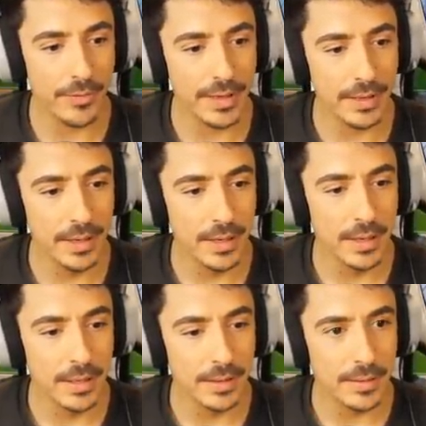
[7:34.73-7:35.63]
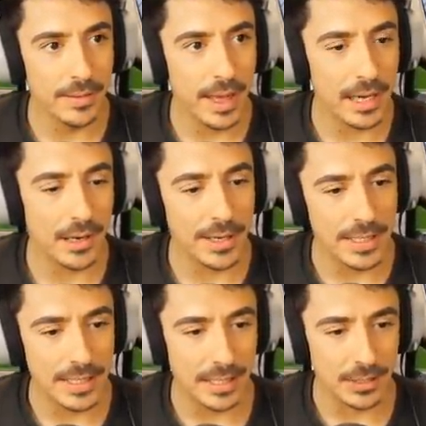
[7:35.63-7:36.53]
in that
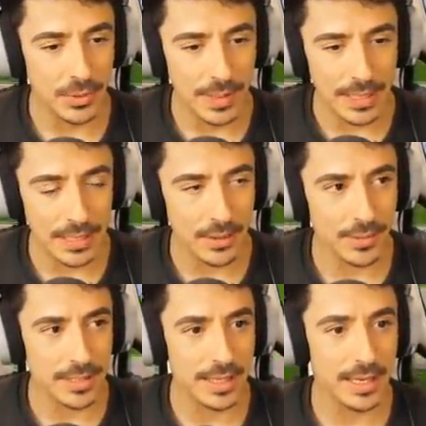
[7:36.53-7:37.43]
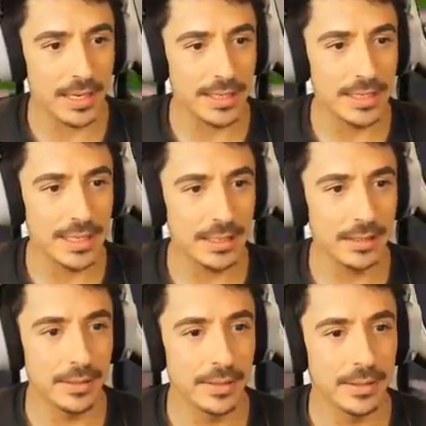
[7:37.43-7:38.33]
lighting. Do we need to go onto that lighting?
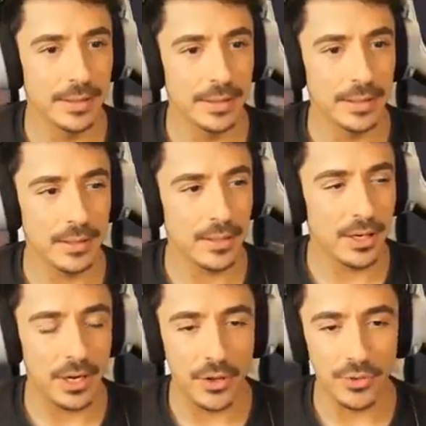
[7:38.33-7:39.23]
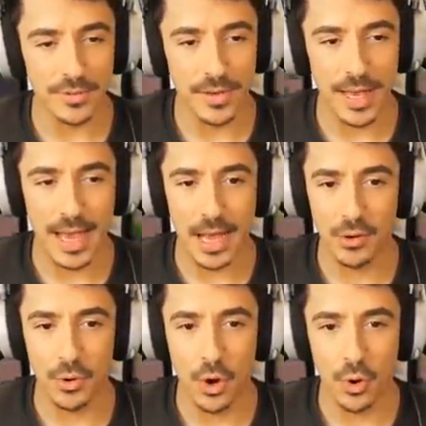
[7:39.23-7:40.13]
God, I always forget
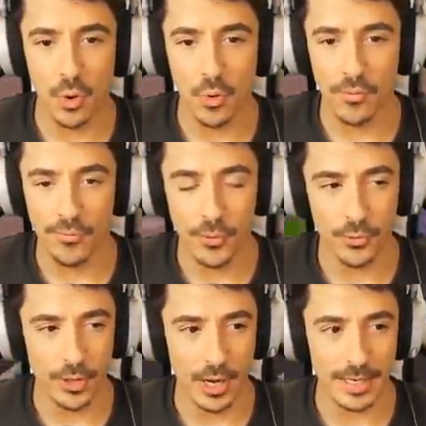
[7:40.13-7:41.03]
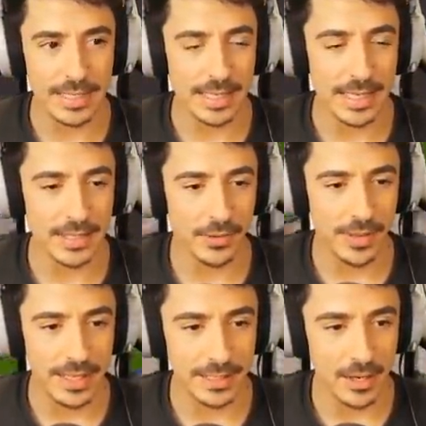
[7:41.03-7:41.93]
how awful the lighting is on
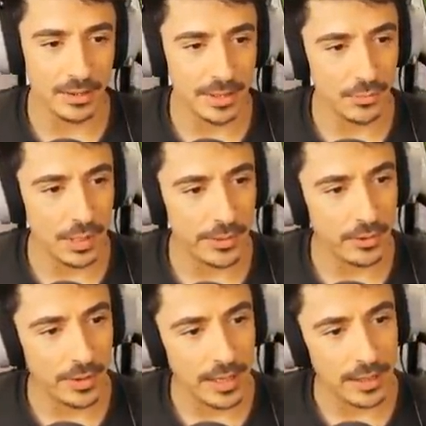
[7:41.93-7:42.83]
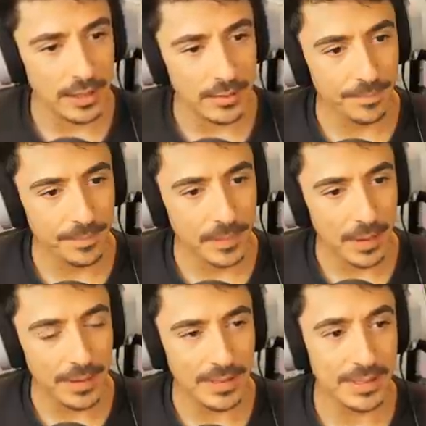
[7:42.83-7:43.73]
these lots in Willow Creek. I
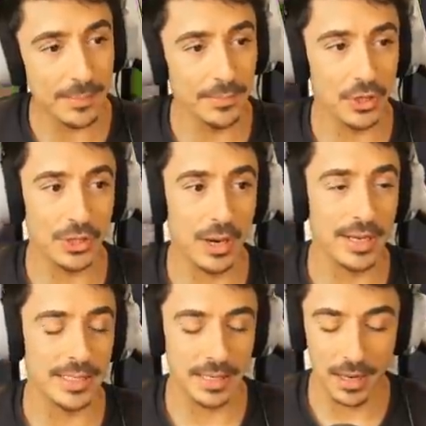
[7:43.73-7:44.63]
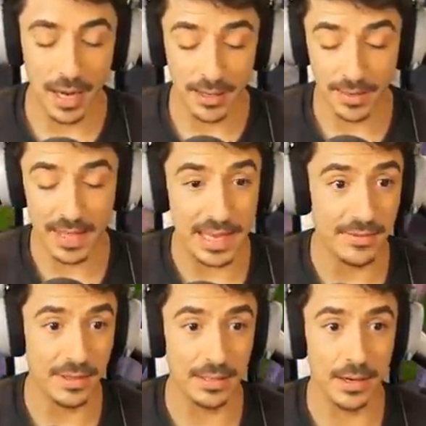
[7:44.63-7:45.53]
mean, there's some good lighting. I like the
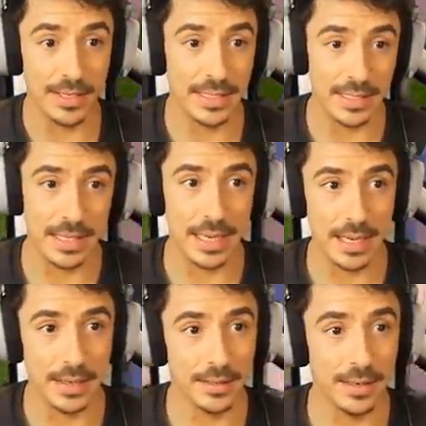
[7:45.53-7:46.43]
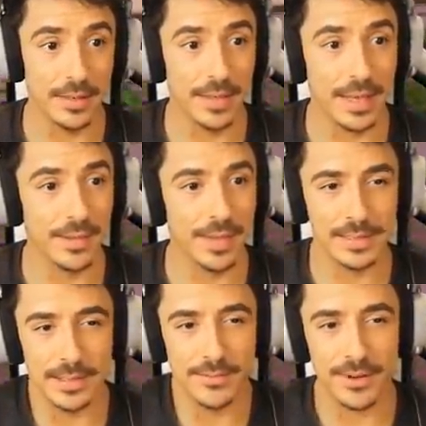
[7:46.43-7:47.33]
evening lighting here like that.
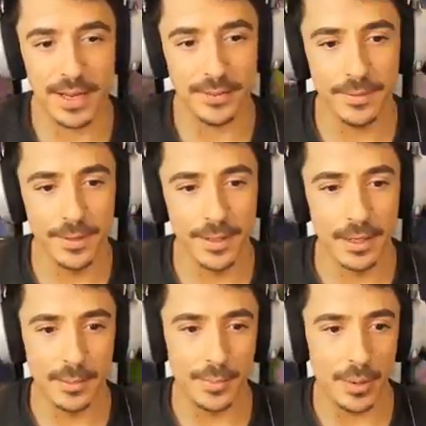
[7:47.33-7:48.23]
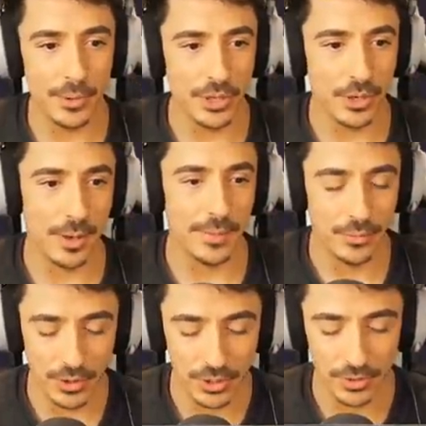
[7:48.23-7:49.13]
That's lovely. But when you come in,
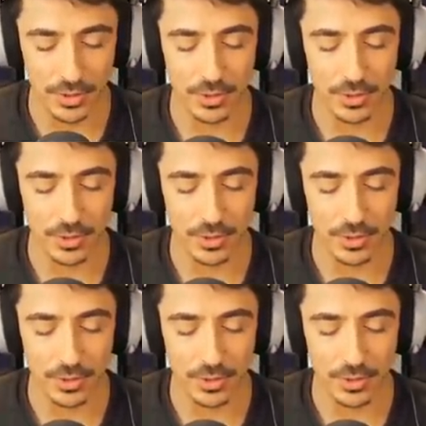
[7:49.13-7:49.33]
when you